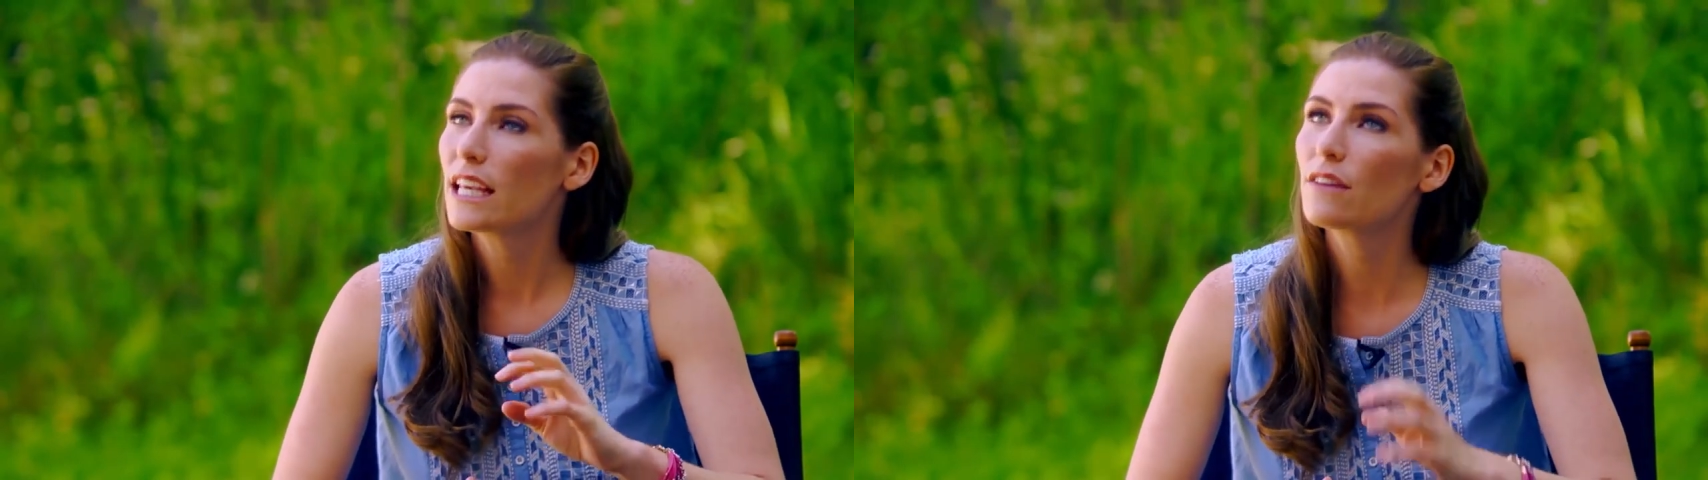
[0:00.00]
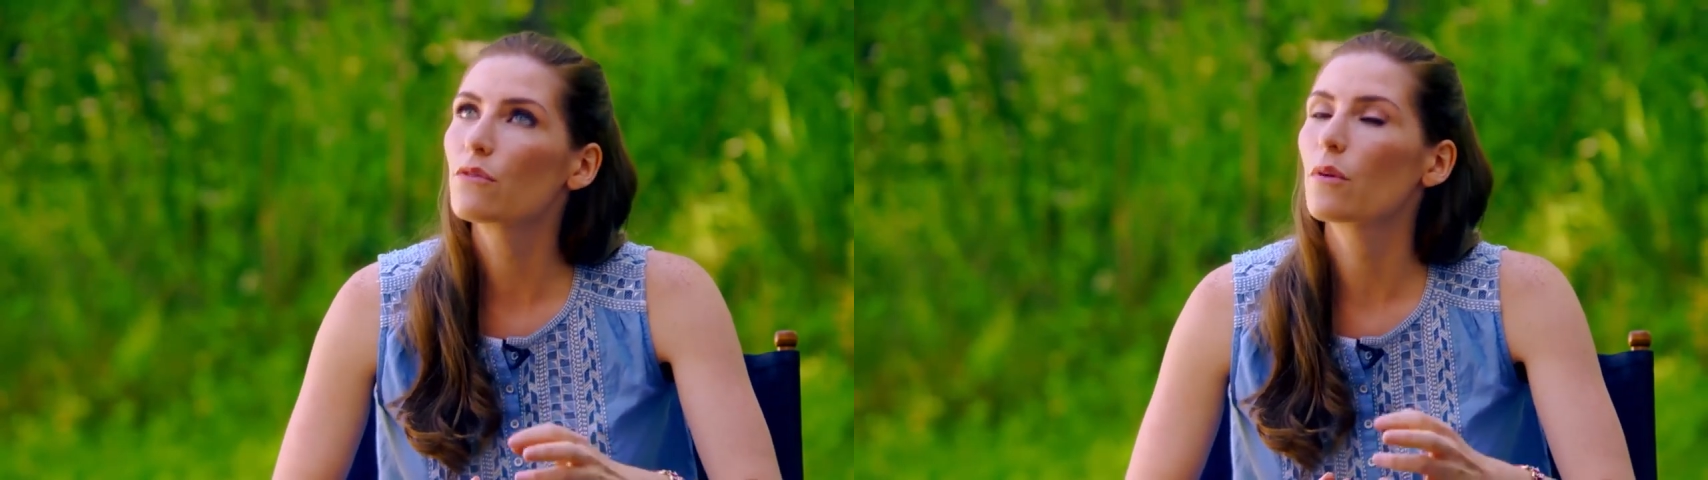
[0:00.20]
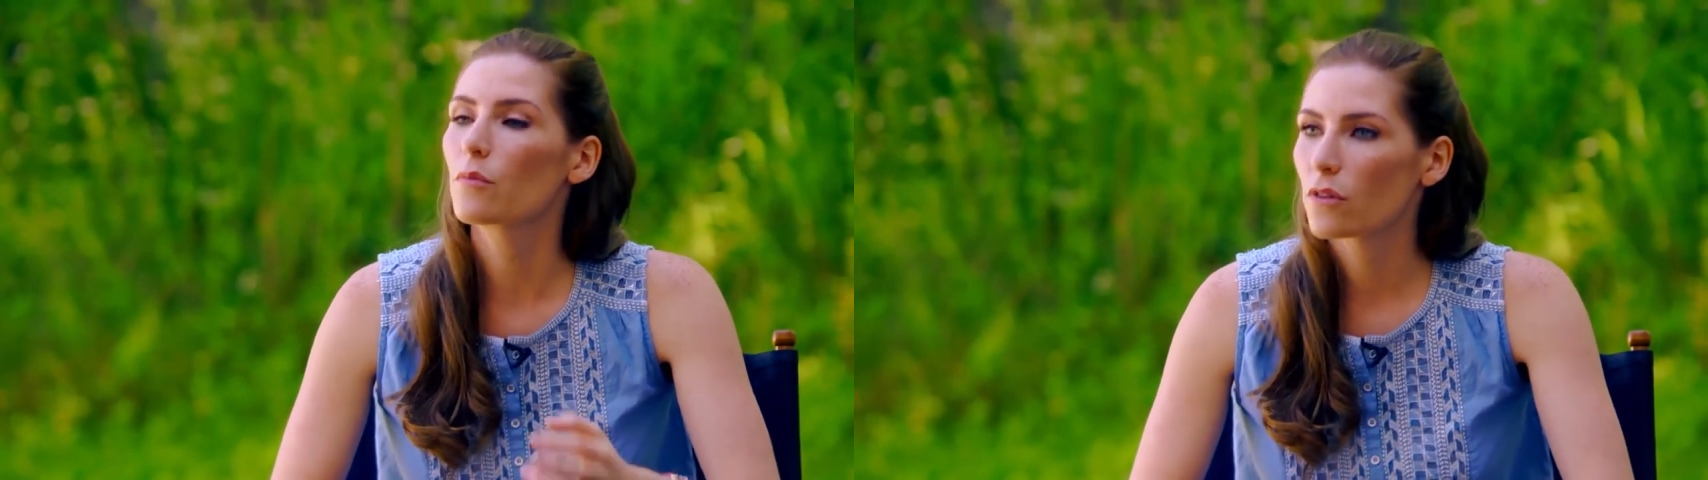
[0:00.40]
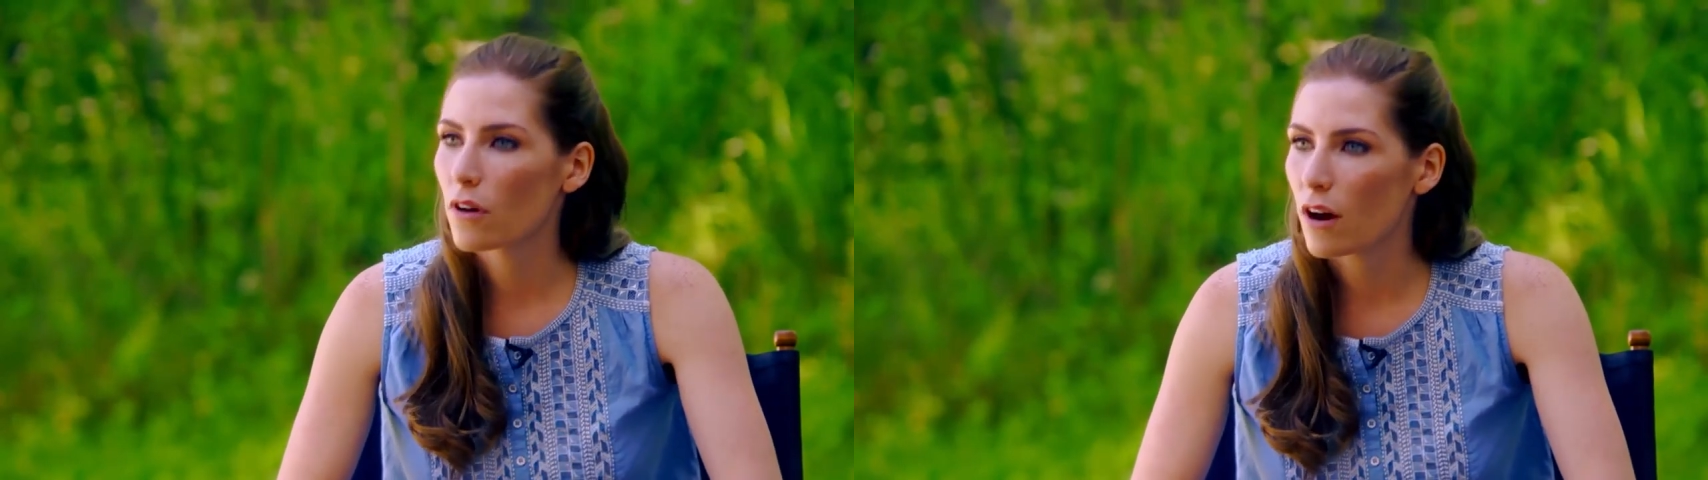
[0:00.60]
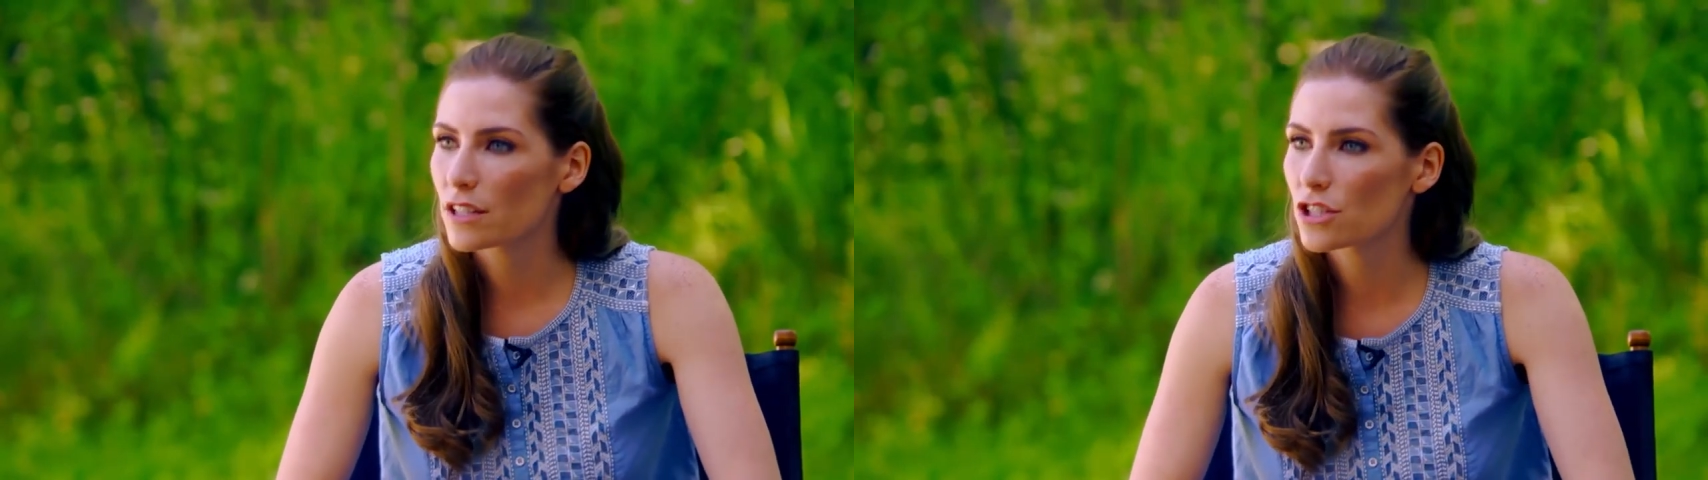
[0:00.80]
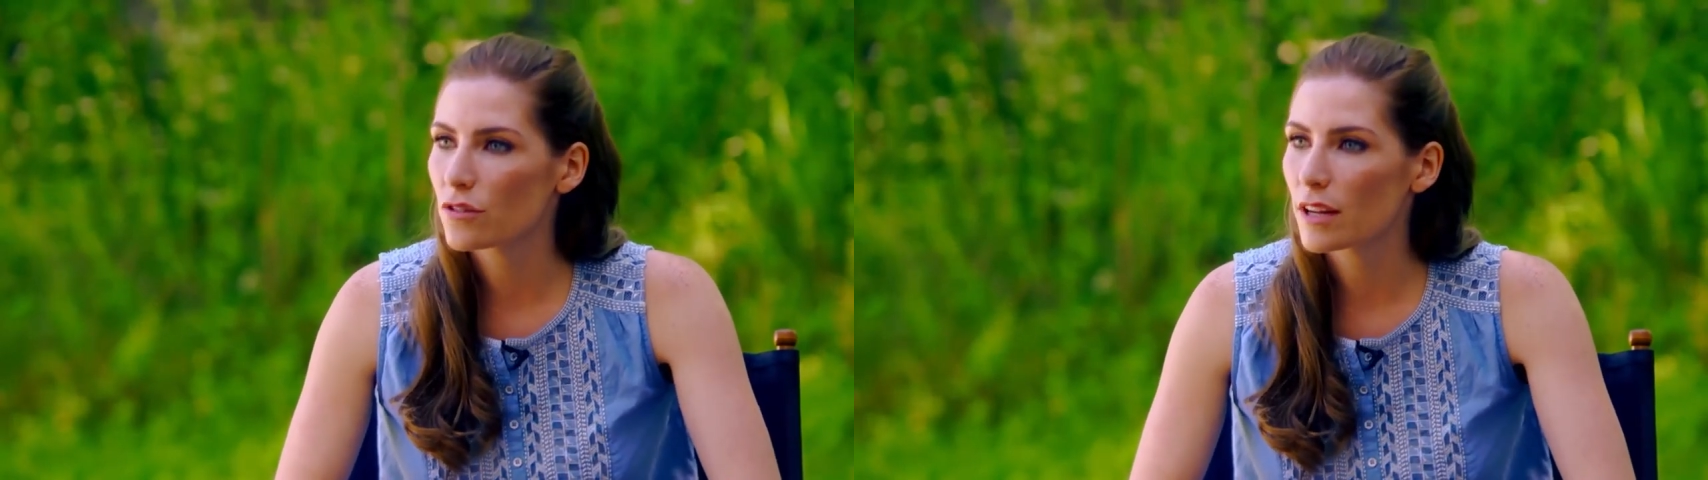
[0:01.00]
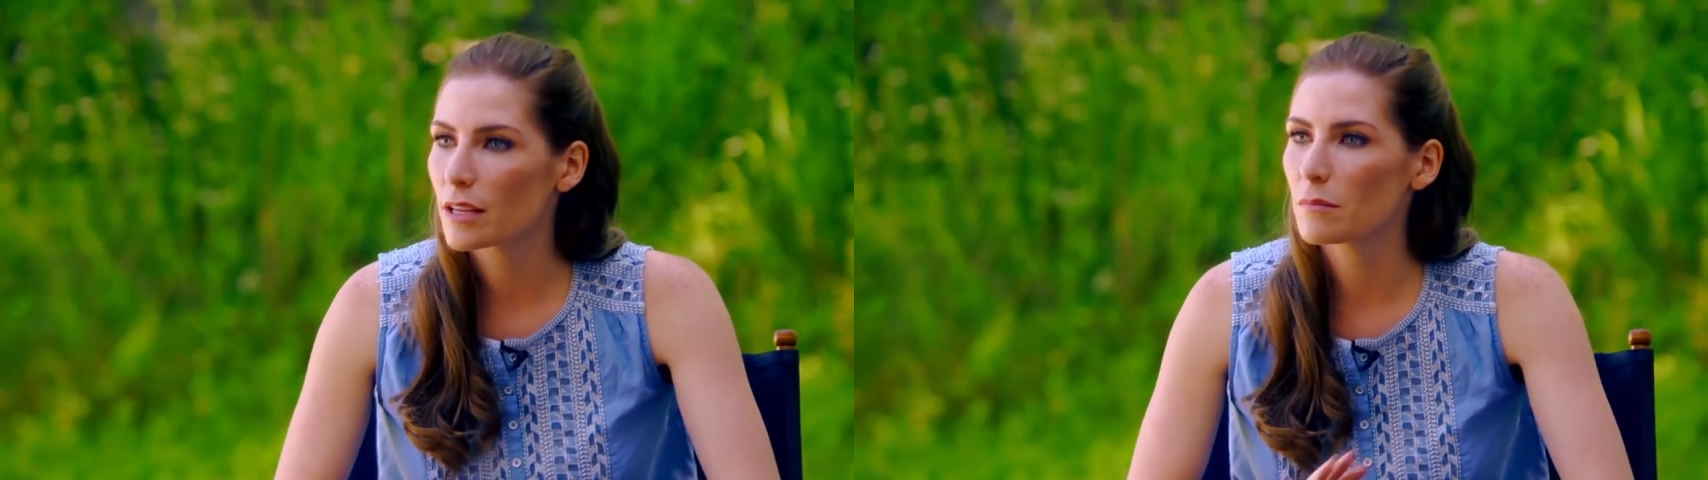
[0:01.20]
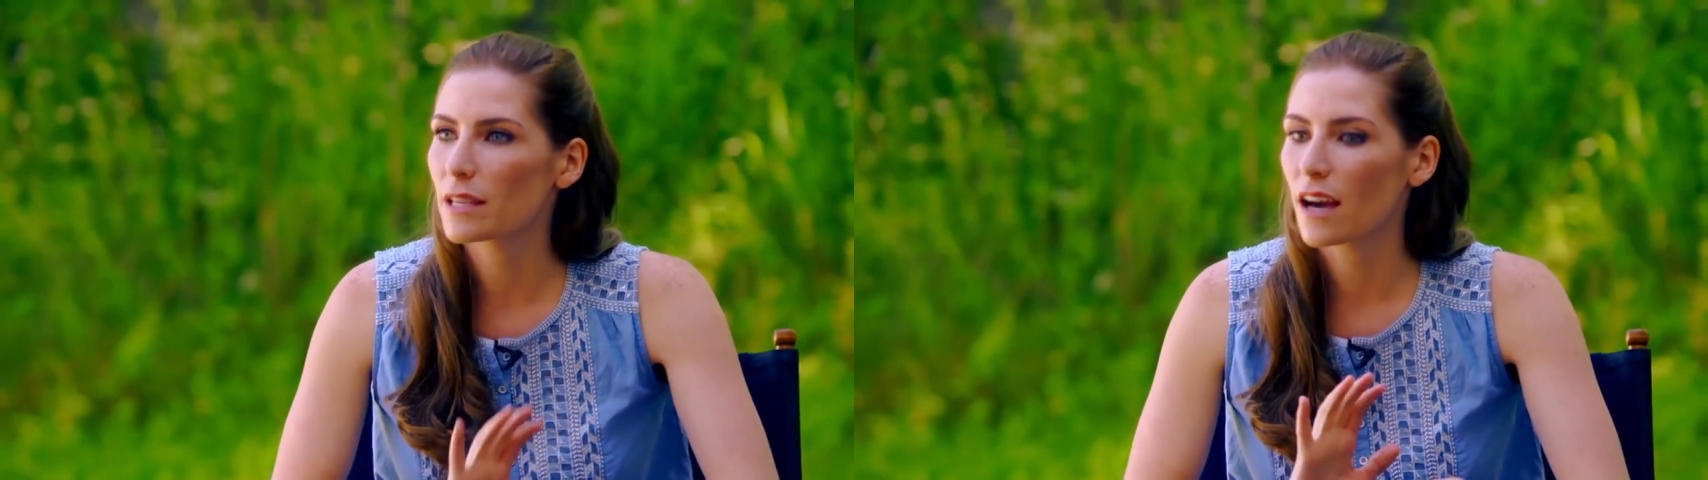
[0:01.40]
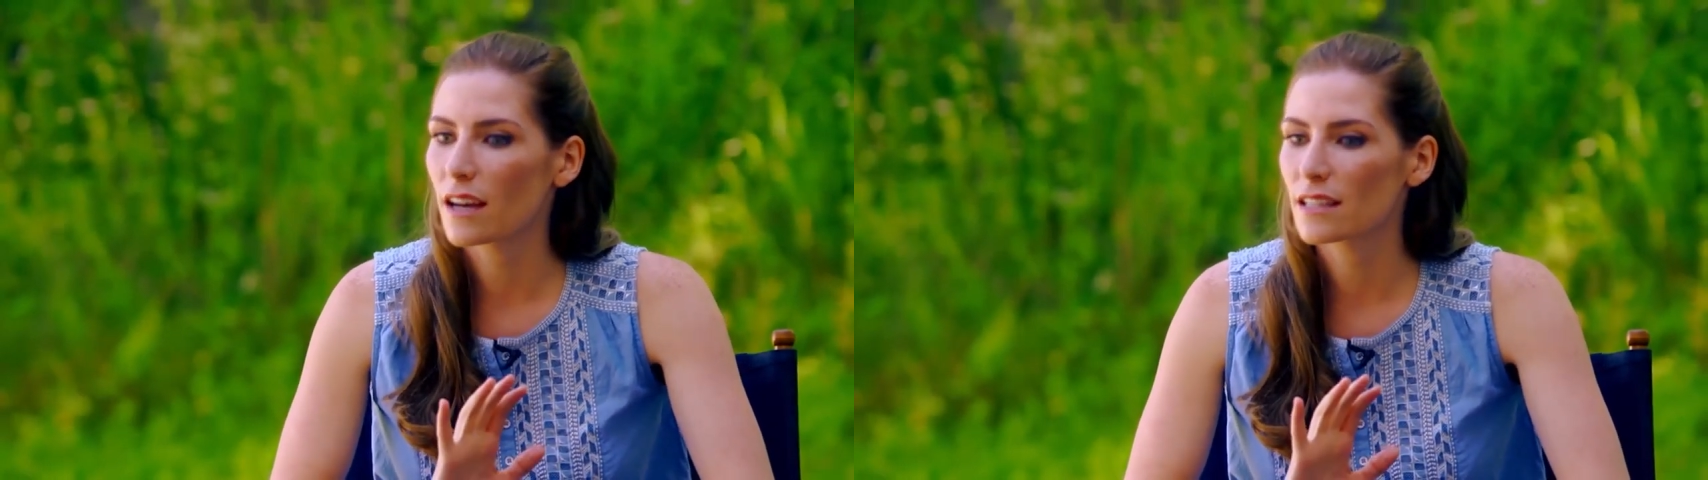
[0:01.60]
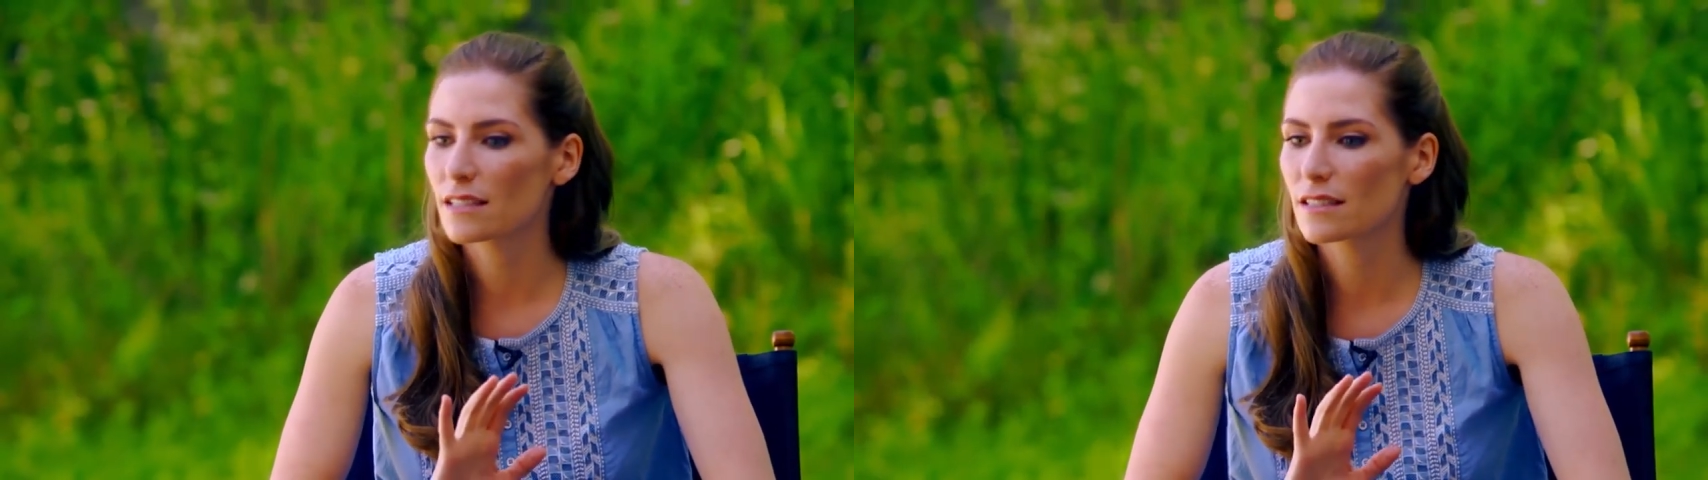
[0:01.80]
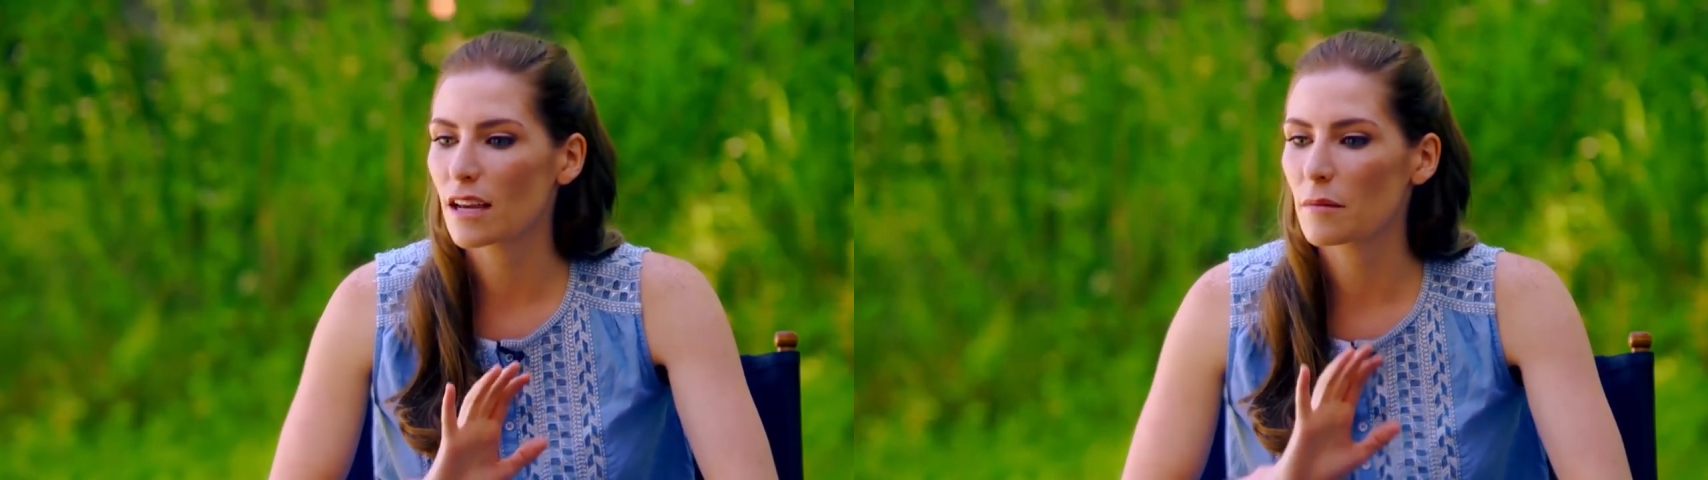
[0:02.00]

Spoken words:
even when we're not shooting, because,